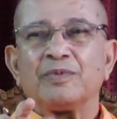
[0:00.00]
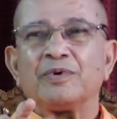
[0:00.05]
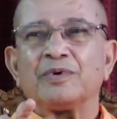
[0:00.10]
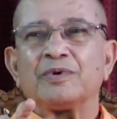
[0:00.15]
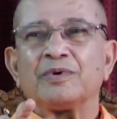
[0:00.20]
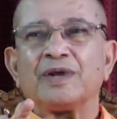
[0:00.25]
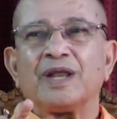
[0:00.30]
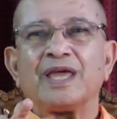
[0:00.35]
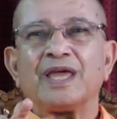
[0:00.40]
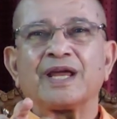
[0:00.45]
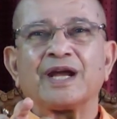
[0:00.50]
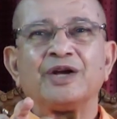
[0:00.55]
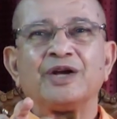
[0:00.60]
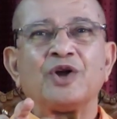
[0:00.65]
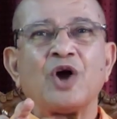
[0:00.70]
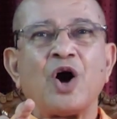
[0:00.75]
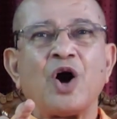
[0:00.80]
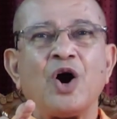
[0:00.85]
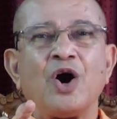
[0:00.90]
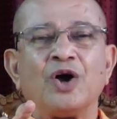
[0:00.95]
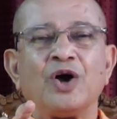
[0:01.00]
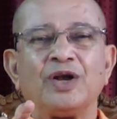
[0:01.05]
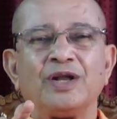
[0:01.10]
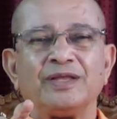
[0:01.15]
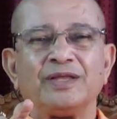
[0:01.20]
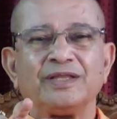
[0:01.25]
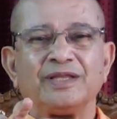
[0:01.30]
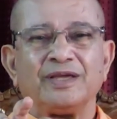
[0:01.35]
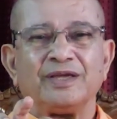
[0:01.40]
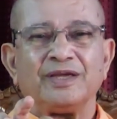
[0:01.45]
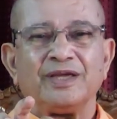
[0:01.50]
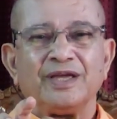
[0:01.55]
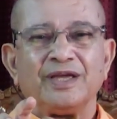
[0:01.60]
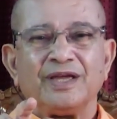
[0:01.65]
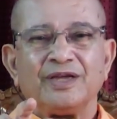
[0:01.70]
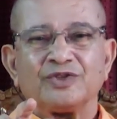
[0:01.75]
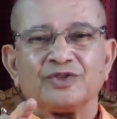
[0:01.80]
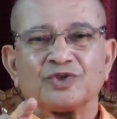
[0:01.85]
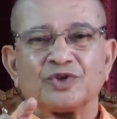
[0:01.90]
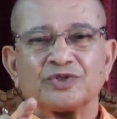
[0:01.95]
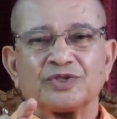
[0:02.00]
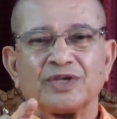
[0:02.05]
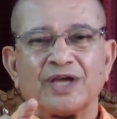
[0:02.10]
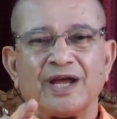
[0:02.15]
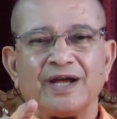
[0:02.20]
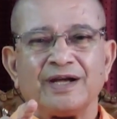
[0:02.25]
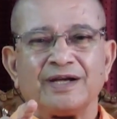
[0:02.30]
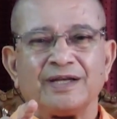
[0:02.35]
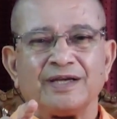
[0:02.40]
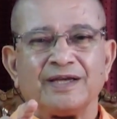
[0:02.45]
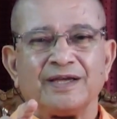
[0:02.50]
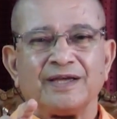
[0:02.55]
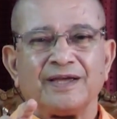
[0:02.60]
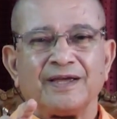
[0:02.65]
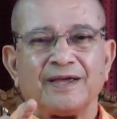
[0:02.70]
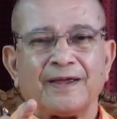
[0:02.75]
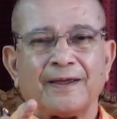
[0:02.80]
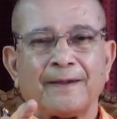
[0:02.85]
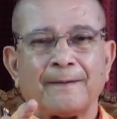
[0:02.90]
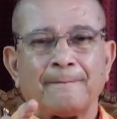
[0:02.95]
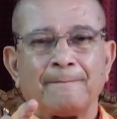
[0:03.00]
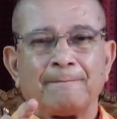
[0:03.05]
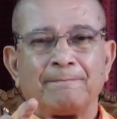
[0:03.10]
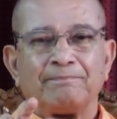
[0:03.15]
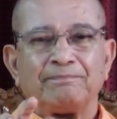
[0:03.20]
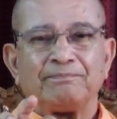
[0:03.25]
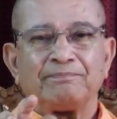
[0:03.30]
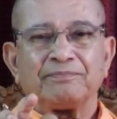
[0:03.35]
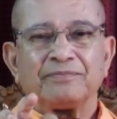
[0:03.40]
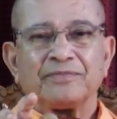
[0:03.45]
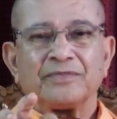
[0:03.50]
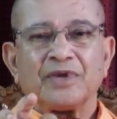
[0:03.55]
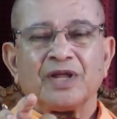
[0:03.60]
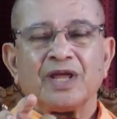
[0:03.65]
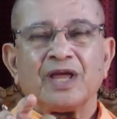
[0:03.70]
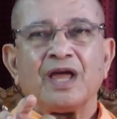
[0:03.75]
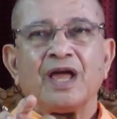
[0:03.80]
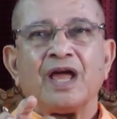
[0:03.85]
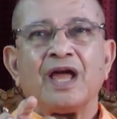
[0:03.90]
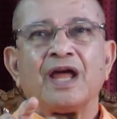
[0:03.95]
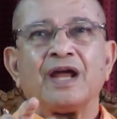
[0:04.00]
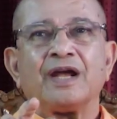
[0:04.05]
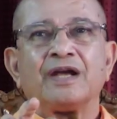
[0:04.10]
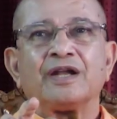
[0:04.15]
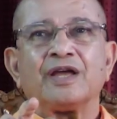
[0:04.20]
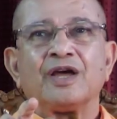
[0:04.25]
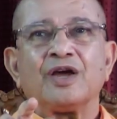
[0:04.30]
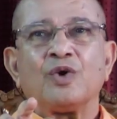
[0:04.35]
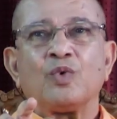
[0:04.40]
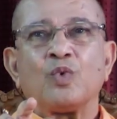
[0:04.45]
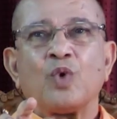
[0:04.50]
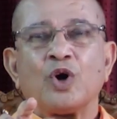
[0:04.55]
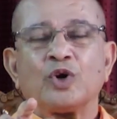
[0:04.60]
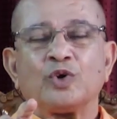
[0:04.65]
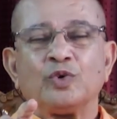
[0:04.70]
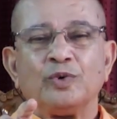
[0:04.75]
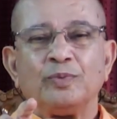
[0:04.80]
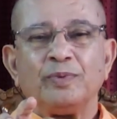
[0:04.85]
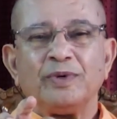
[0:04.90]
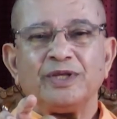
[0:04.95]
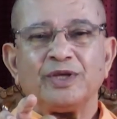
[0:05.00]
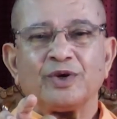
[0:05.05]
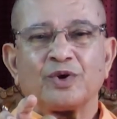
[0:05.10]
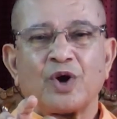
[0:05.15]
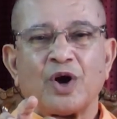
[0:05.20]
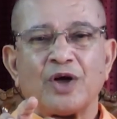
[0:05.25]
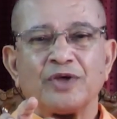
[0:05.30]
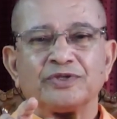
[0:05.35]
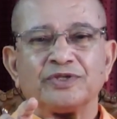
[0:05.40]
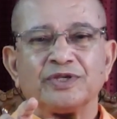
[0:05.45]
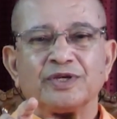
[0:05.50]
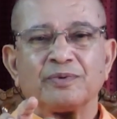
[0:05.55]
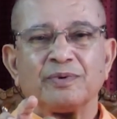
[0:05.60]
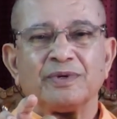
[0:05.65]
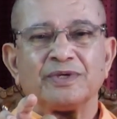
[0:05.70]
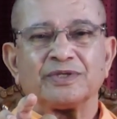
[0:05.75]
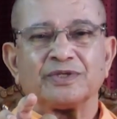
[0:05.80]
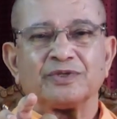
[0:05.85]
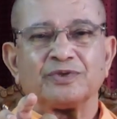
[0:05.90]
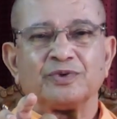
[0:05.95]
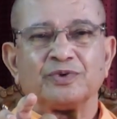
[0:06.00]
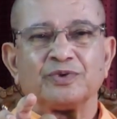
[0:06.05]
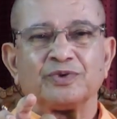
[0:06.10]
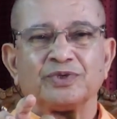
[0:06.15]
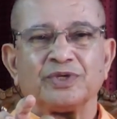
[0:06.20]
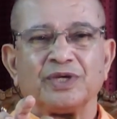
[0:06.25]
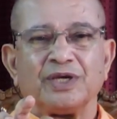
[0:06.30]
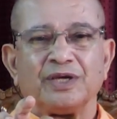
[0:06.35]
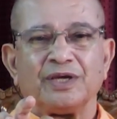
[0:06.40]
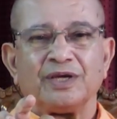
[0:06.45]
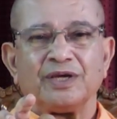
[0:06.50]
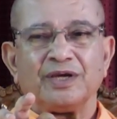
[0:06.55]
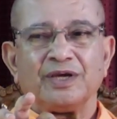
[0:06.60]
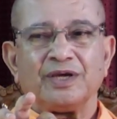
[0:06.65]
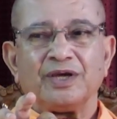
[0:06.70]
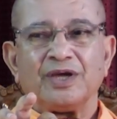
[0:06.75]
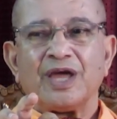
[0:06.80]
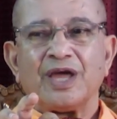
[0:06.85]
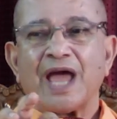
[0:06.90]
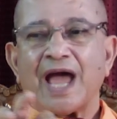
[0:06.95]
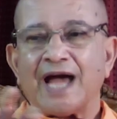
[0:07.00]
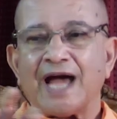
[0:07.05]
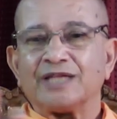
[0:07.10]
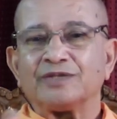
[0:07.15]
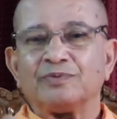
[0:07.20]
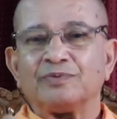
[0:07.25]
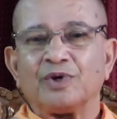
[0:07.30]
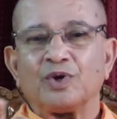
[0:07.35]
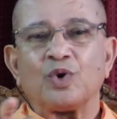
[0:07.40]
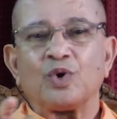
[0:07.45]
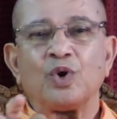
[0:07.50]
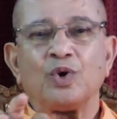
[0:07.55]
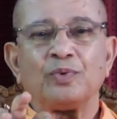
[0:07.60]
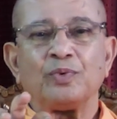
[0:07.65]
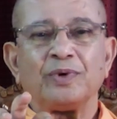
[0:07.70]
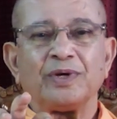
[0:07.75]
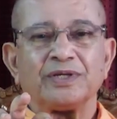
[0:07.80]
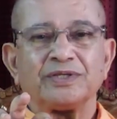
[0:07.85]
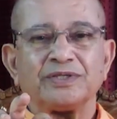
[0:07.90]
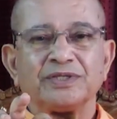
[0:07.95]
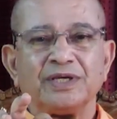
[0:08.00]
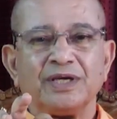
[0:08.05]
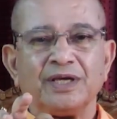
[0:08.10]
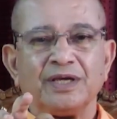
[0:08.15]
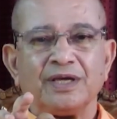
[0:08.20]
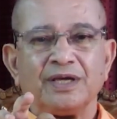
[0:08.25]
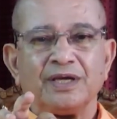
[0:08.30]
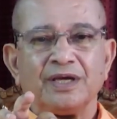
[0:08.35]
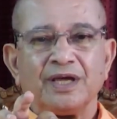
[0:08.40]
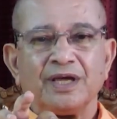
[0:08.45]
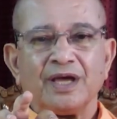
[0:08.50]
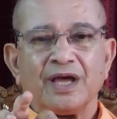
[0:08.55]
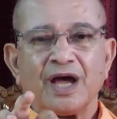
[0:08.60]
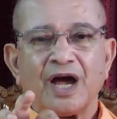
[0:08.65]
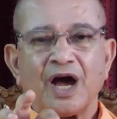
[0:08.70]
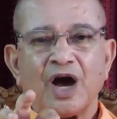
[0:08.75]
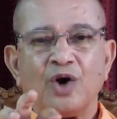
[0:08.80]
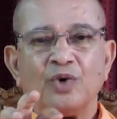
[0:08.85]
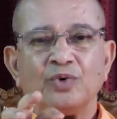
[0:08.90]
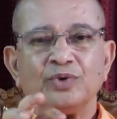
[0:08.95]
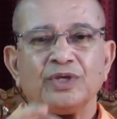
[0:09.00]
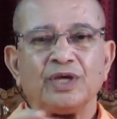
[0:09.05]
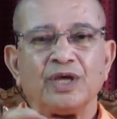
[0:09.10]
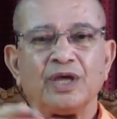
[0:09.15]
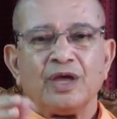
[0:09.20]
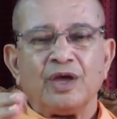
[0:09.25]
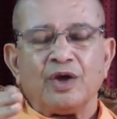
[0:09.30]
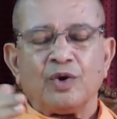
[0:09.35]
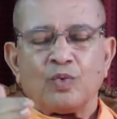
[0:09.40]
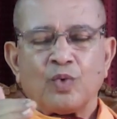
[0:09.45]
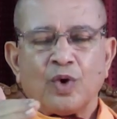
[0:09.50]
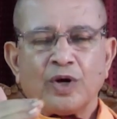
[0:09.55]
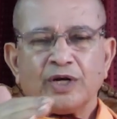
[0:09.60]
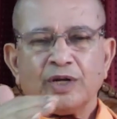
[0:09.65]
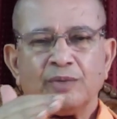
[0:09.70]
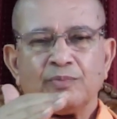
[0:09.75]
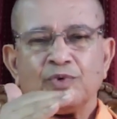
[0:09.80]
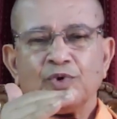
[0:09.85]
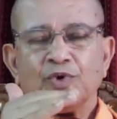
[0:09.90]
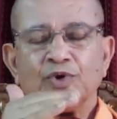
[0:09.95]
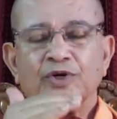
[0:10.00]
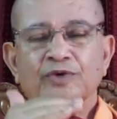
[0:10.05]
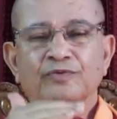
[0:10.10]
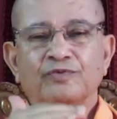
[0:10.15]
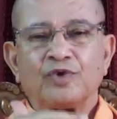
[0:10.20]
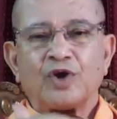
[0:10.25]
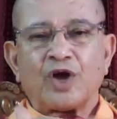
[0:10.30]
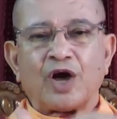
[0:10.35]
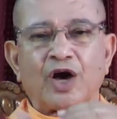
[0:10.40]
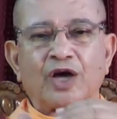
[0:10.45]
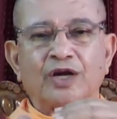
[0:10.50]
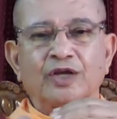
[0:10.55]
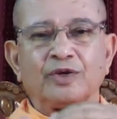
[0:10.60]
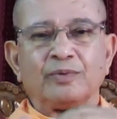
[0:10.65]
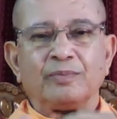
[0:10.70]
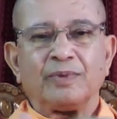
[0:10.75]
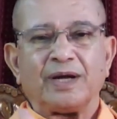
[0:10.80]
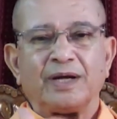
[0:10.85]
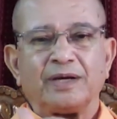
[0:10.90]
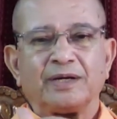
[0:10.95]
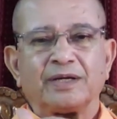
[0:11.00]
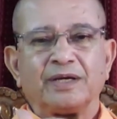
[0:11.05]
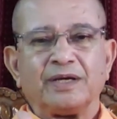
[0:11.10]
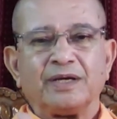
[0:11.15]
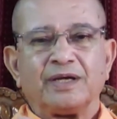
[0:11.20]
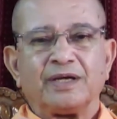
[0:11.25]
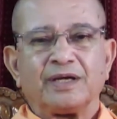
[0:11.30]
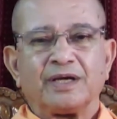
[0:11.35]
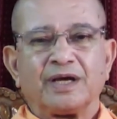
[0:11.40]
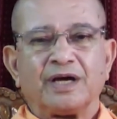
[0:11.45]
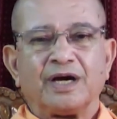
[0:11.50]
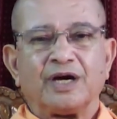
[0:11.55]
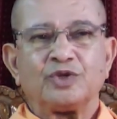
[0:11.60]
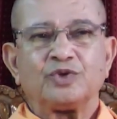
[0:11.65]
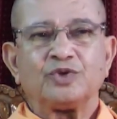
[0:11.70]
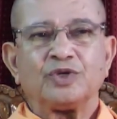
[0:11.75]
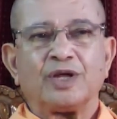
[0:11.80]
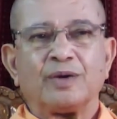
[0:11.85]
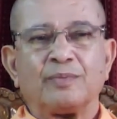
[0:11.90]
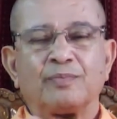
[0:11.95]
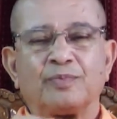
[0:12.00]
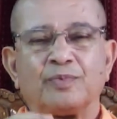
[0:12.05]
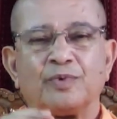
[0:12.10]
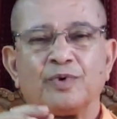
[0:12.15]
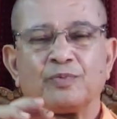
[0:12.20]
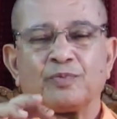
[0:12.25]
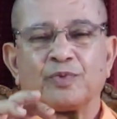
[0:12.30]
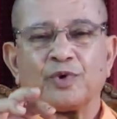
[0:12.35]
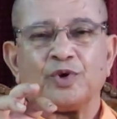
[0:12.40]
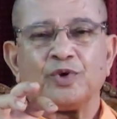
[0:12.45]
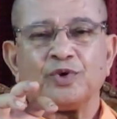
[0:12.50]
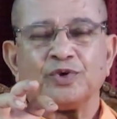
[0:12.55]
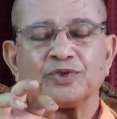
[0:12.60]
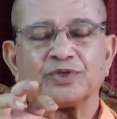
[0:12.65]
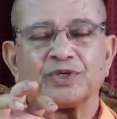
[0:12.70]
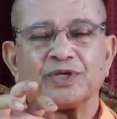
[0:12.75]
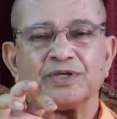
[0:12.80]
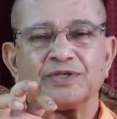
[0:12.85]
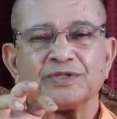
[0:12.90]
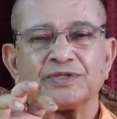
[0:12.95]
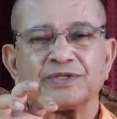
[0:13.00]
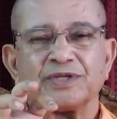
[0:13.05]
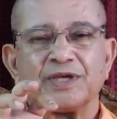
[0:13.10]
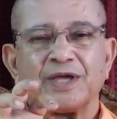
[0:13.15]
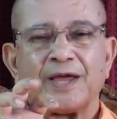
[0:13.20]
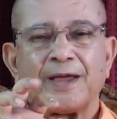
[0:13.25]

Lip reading: like a doll in the society. And what would be the consequences you see? As we go, we will see how what a beautiful argument Arjuna produces.